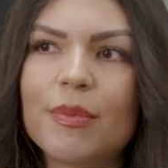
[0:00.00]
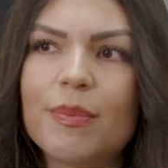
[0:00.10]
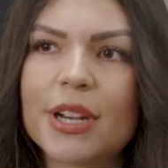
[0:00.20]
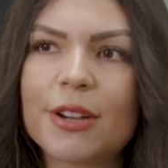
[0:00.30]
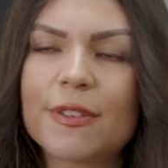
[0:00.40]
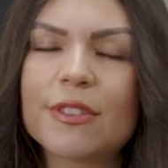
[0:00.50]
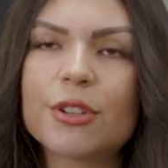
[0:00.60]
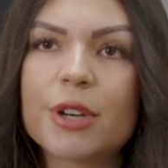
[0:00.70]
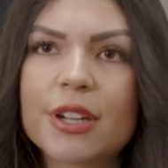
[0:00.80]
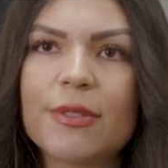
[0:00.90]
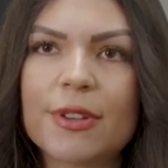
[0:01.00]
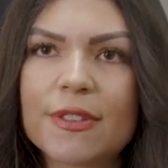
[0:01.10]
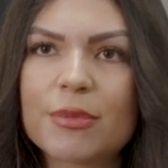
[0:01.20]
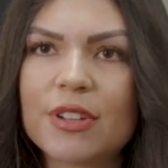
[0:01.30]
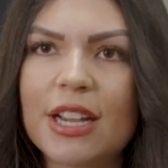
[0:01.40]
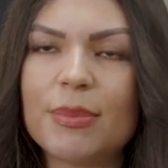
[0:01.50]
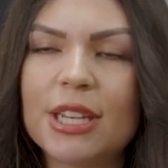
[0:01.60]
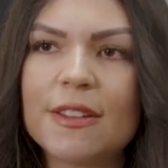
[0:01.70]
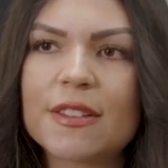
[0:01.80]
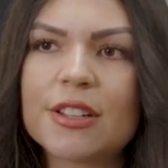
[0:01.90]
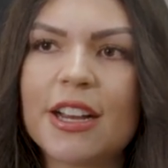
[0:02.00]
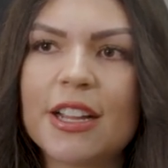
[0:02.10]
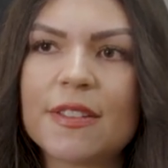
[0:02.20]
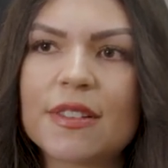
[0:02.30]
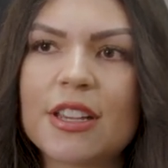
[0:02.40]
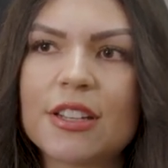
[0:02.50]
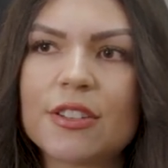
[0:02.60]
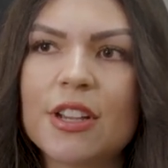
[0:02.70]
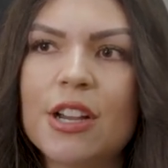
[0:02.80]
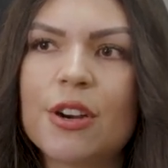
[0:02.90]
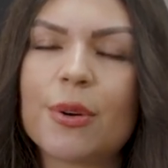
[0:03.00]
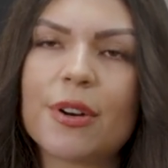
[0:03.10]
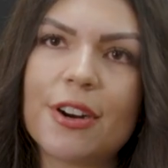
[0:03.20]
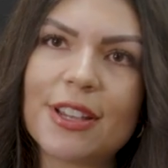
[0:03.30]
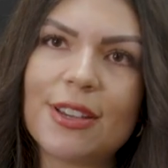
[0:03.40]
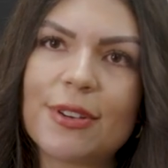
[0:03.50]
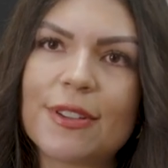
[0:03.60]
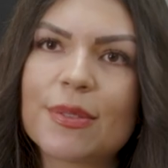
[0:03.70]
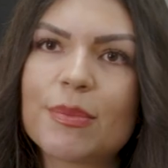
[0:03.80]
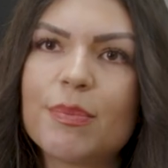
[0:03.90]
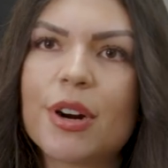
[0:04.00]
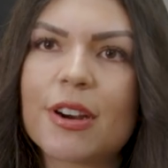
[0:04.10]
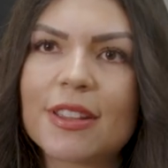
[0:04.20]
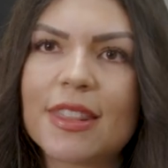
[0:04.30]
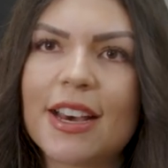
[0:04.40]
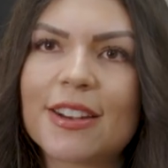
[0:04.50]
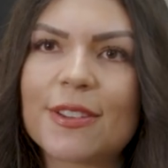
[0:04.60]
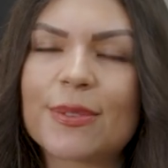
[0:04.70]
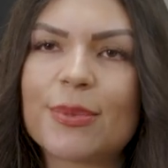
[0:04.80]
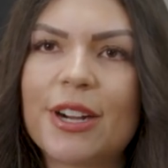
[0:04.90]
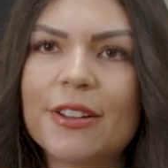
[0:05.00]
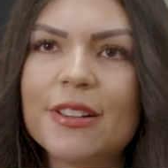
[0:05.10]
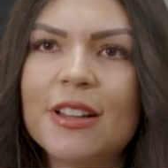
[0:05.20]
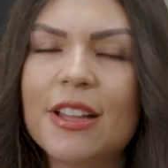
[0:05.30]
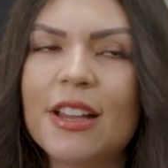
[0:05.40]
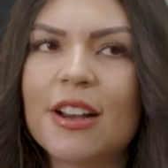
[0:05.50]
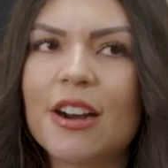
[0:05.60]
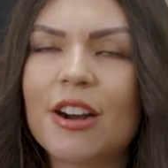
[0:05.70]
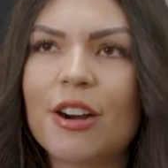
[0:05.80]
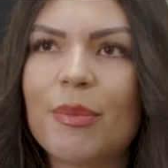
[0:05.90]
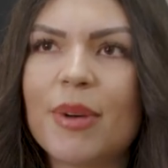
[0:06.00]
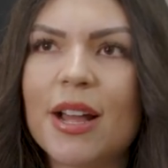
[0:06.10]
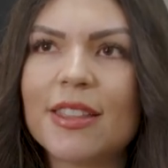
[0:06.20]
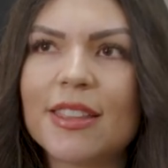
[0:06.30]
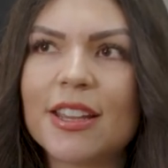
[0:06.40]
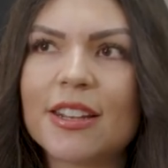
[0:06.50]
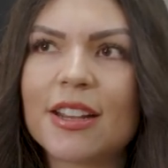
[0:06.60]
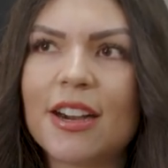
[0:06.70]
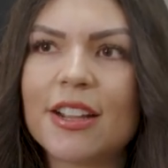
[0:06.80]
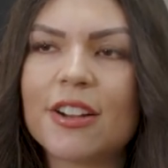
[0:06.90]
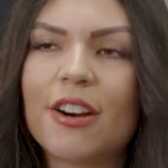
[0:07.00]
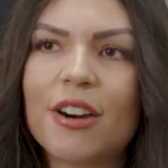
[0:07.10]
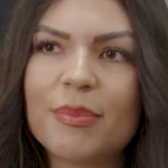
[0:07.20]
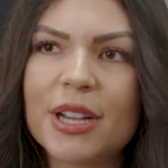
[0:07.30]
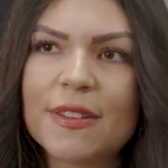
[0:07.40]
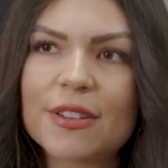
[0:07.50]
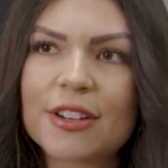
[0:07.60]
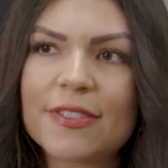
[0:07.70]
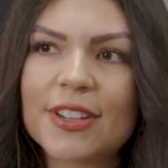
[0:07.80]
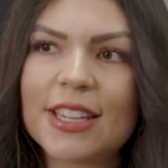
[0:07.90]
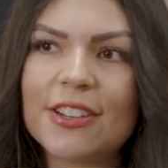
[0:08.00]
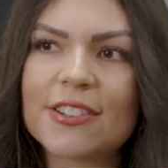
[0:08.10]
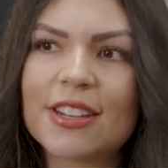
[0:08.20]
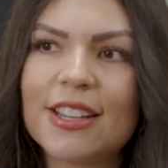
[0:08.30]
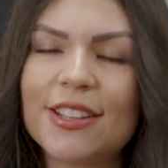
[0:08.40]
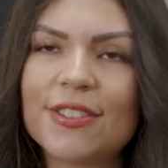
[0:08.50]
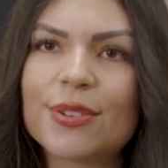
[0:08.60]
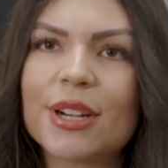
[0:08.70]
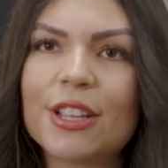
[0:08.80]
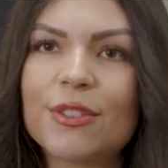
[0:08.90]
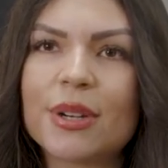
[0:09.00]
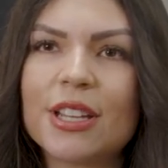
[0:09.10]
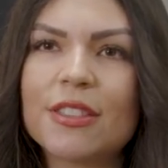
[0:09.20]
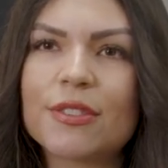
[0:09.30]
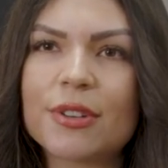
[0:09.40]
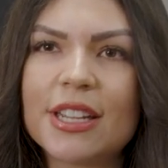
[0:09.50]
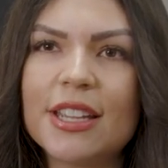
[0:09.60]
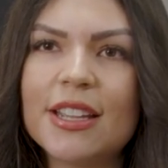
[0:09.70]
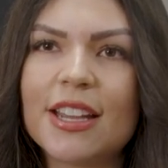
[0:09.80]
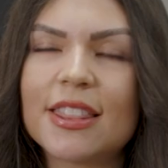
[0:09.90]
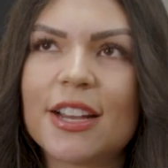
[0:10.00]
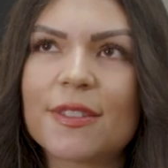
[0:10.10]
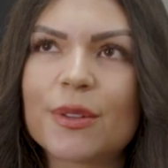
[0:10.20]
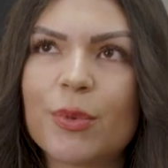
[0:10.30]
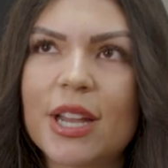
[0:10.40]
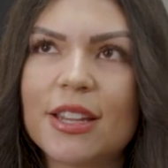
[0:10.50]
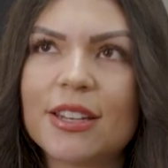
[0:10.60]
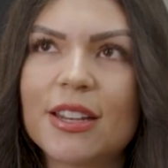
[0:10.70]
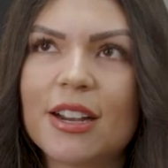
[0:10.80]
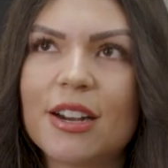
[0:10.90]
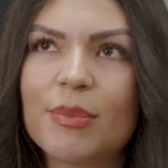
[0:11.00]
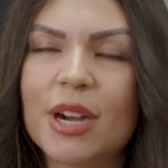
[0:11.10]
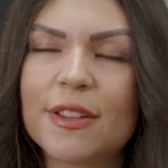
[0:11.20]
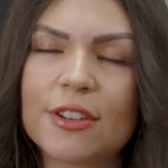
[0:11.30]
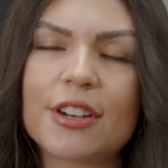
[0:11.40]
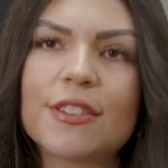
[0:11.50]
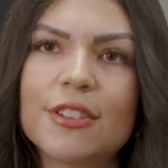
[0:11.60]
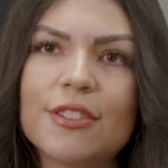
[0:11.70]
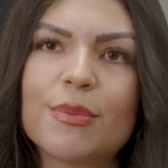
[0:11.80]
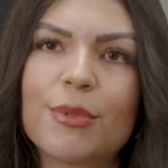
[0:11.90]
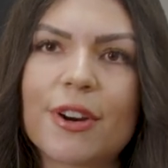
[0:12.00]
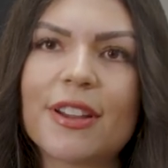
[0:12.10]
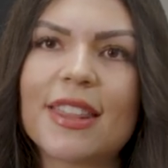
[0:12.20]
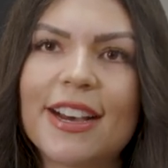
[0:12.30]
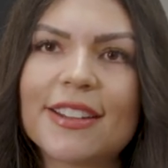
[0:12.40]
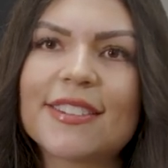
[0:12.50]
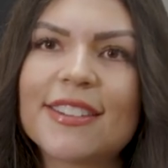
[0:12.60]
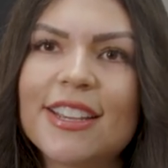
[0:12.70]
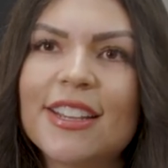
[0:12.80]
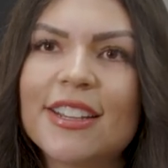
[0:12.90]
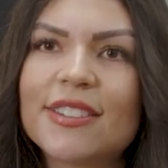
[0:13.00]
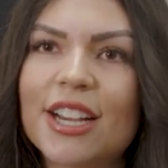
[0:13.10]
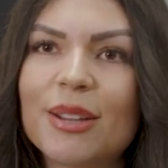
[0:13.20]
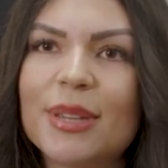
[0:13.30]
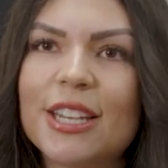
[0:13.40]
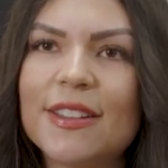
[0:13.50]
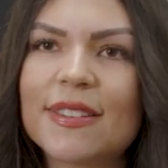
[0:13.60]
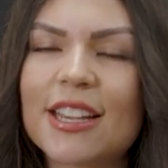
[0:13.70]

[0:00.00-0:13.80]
but I was still working with some diabetes clients, and Okaki was part of that as well. And then I got my certification in 2023, and that's when I started to do more of that diabetes